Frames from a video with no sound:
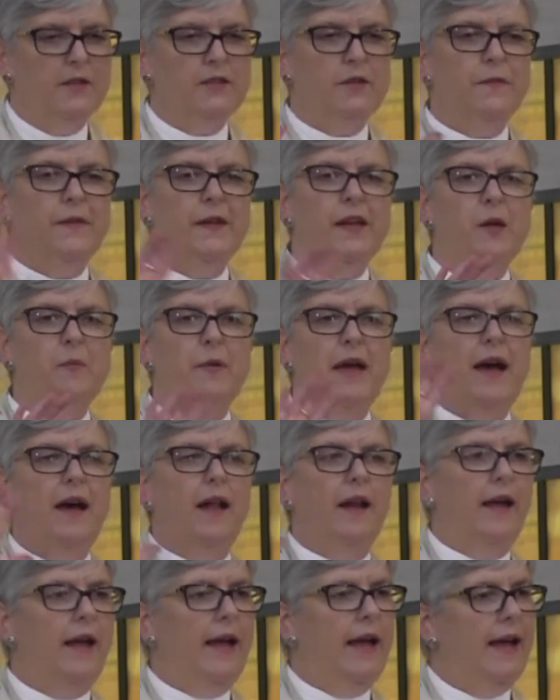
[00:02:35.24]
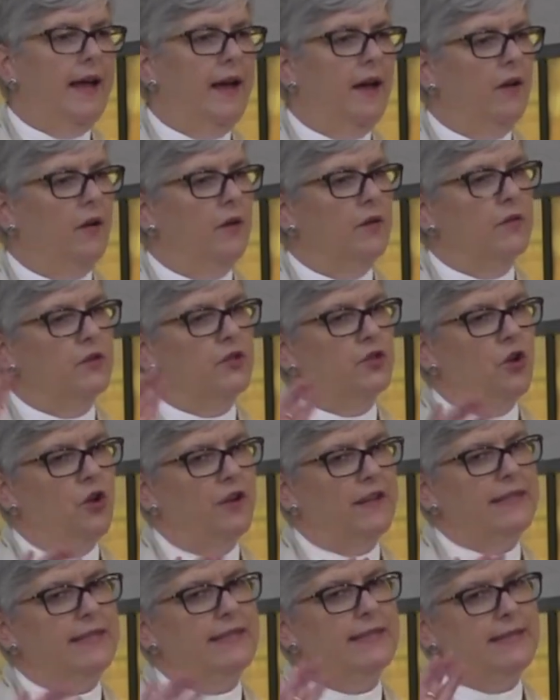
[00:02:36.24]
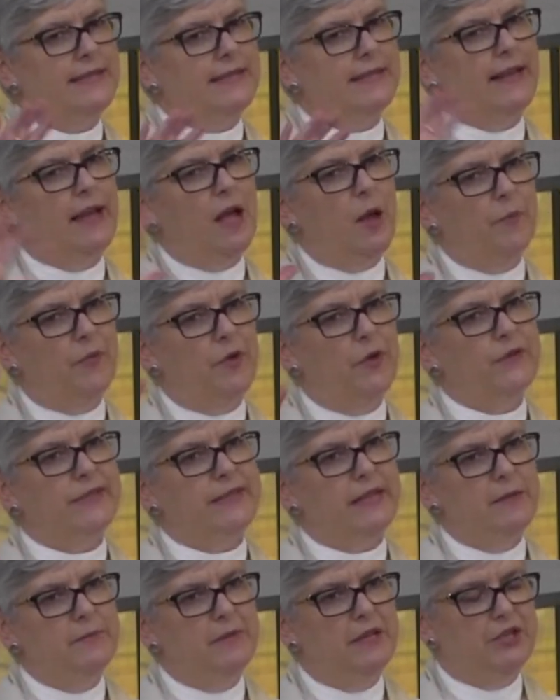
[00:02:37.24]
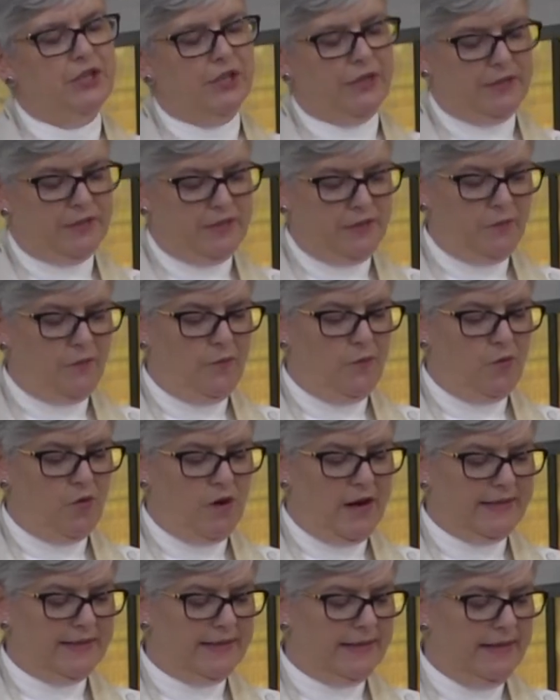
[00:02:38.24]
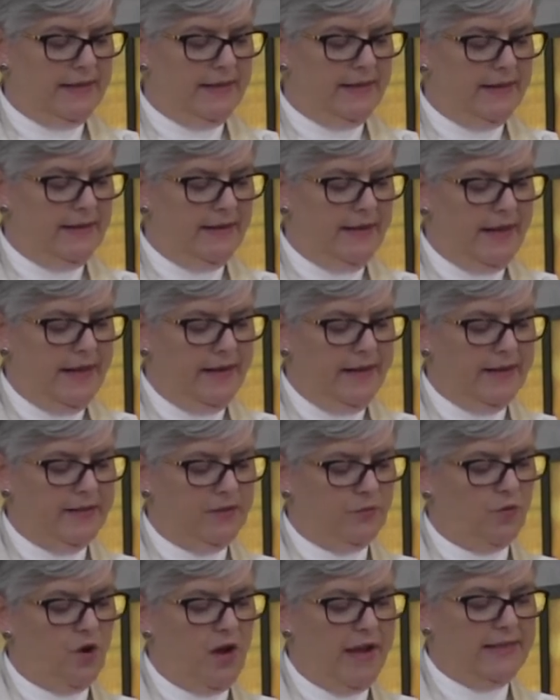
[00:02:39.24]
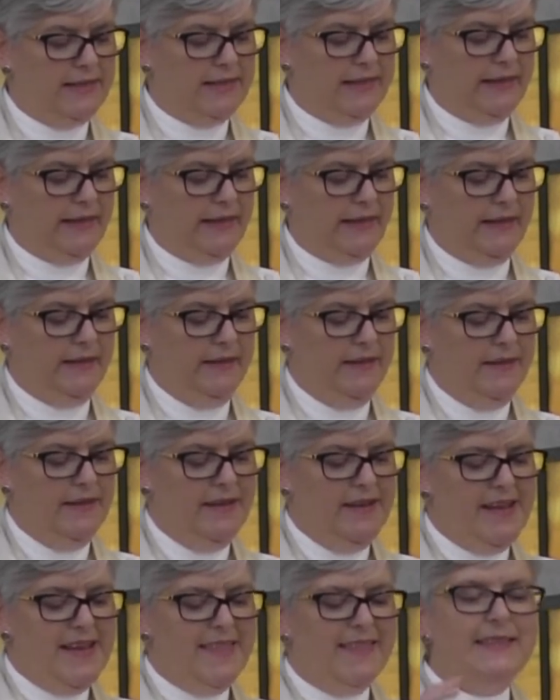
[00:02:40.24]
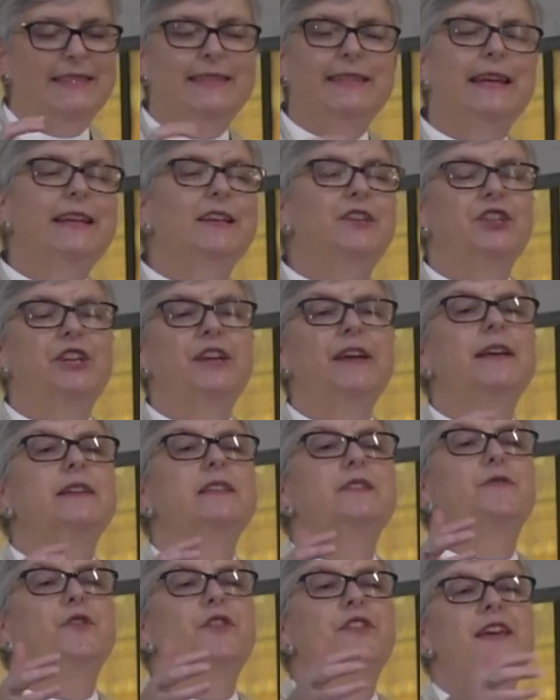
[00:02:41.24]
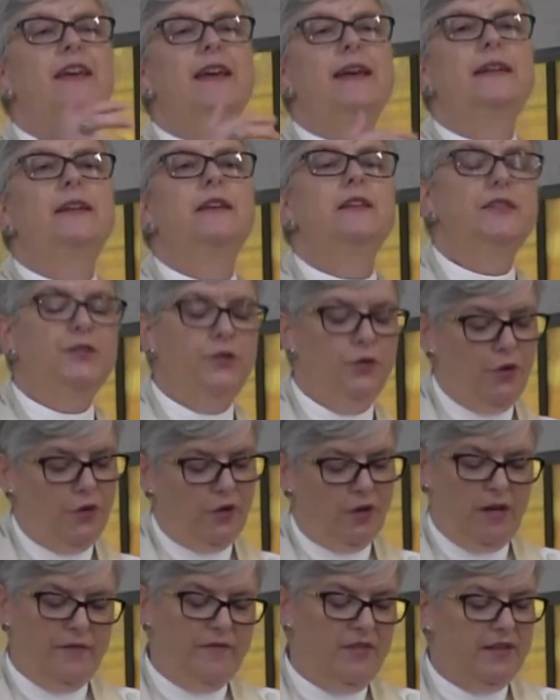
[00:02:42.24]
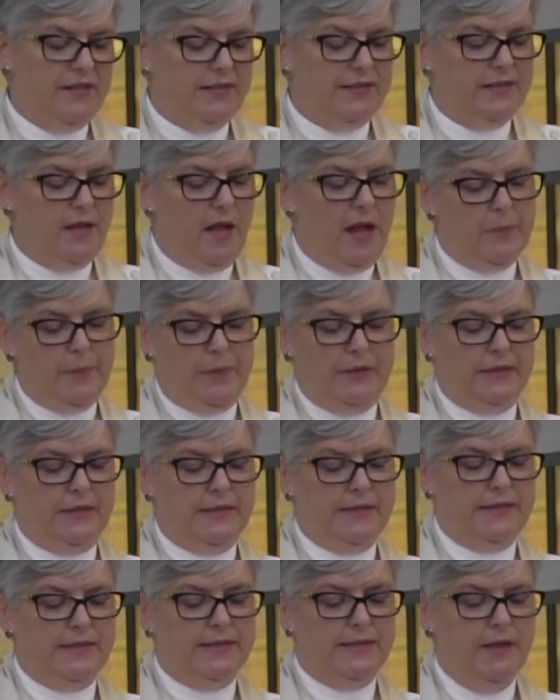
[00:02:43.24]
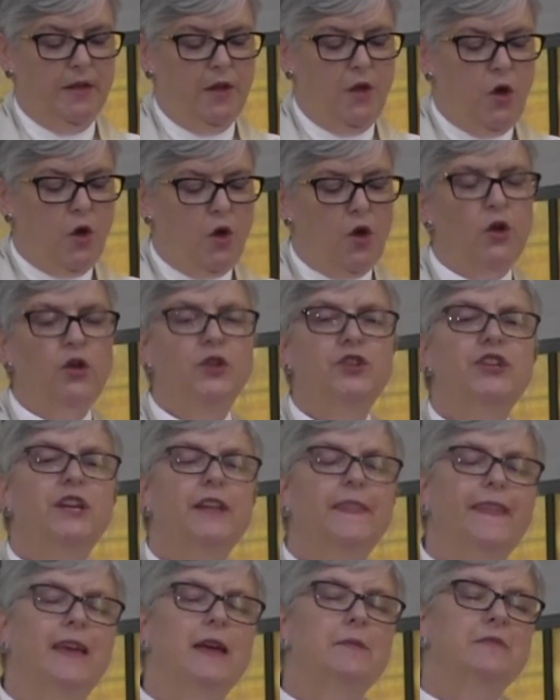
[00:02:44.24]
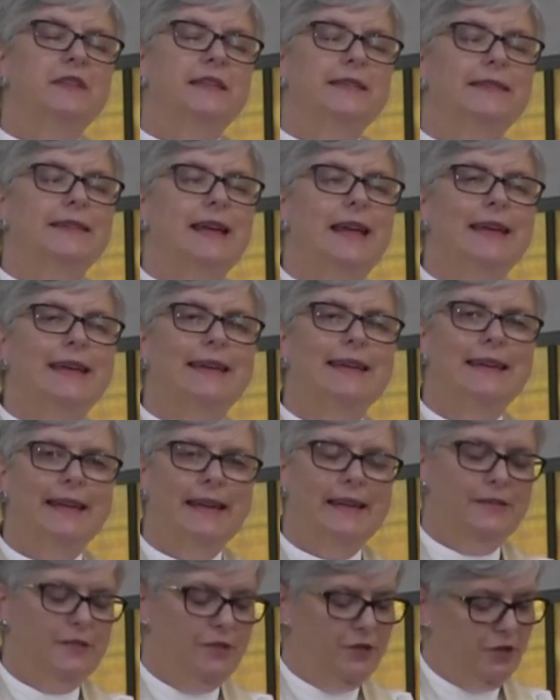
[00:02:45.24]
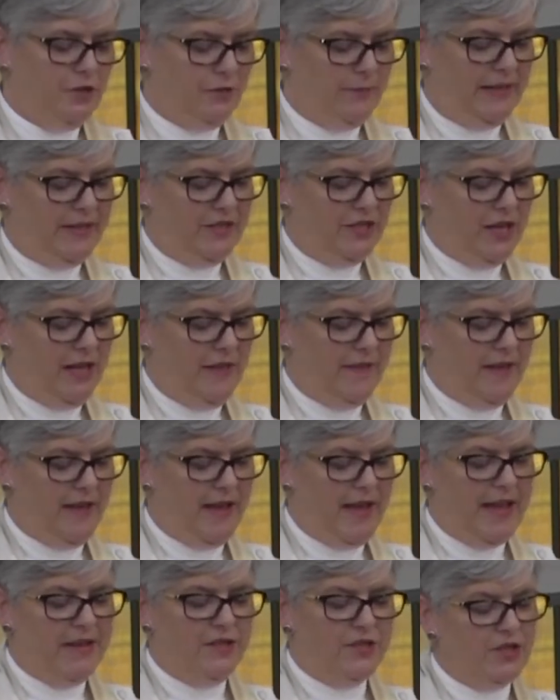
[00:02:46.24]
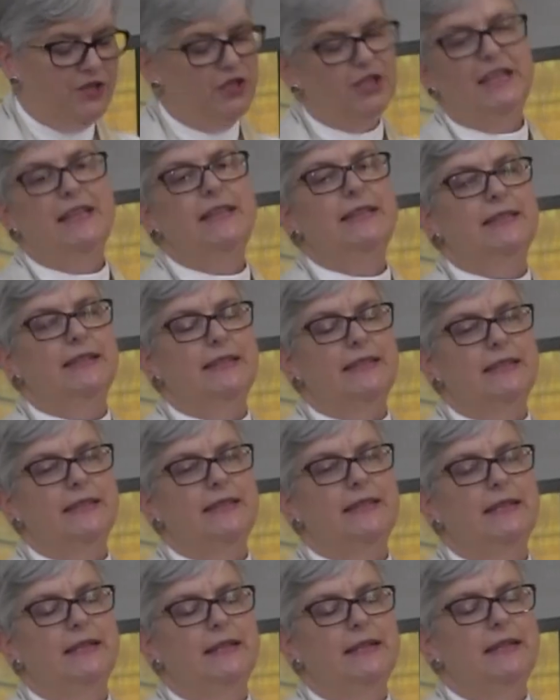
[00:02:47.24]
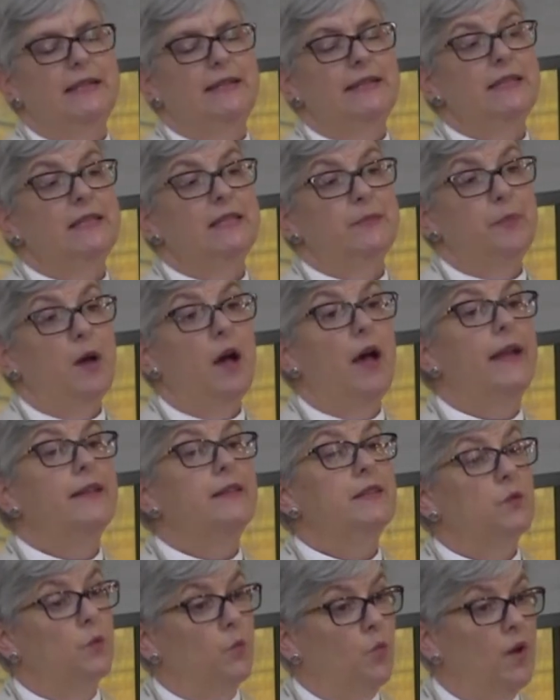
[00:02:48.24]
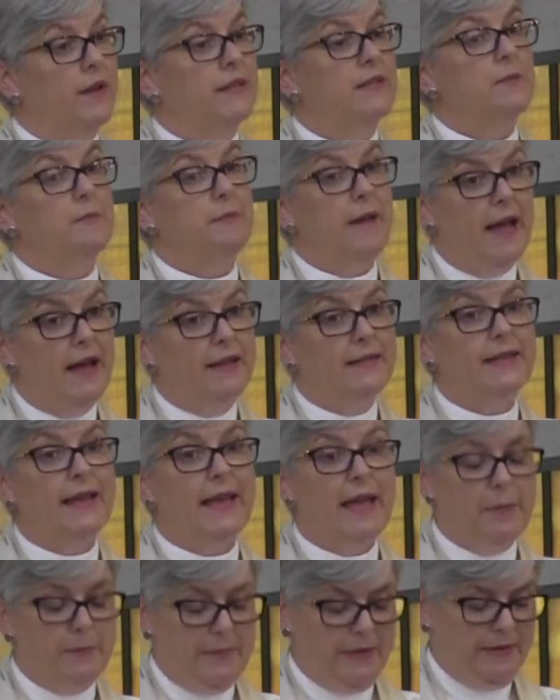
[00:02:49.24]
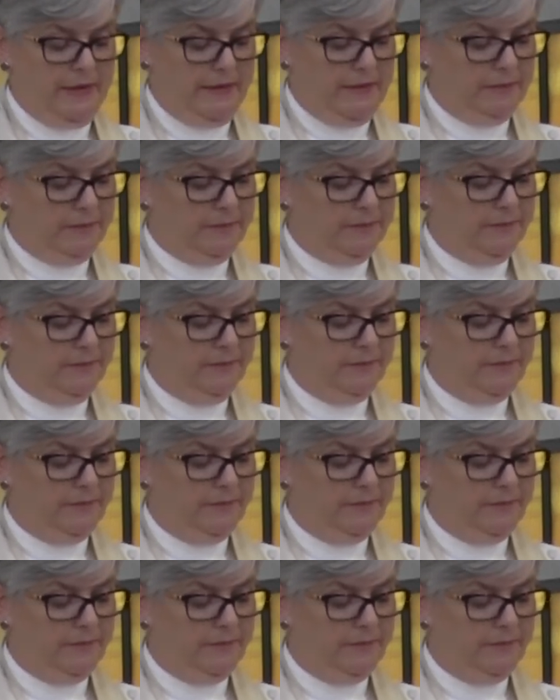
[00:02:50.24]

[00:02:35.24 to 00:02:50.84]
So think about how John is setting up those images for us in his writing. This teaching is for the inner circle of the disciples, urging them to stay connected to each other and to Jesus, despite what is about to happen.